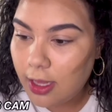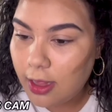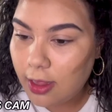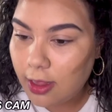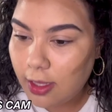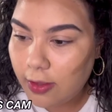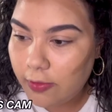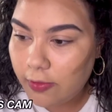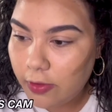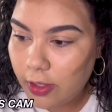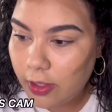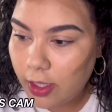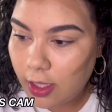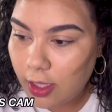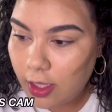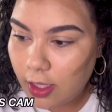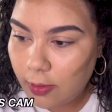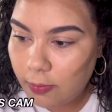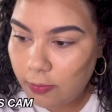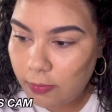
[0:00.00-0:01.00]
love
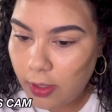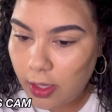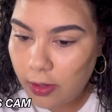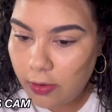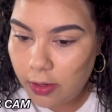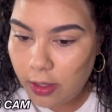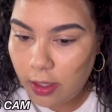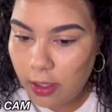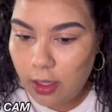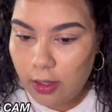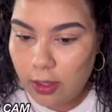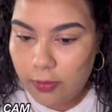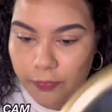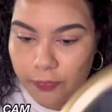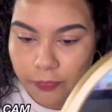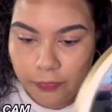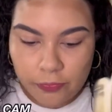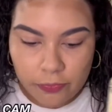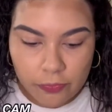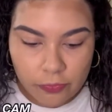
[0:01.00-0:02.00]
it. Merit,
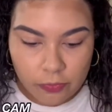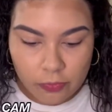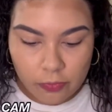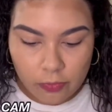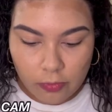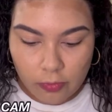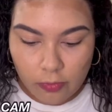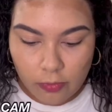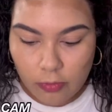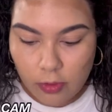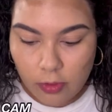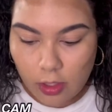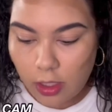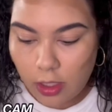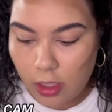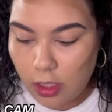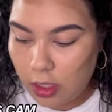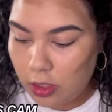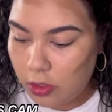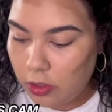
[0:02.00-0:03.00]

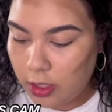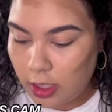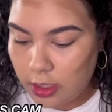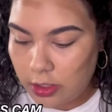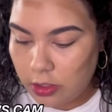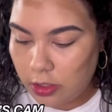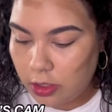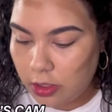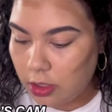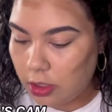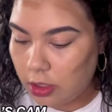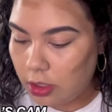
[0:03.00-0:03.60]
I got your girl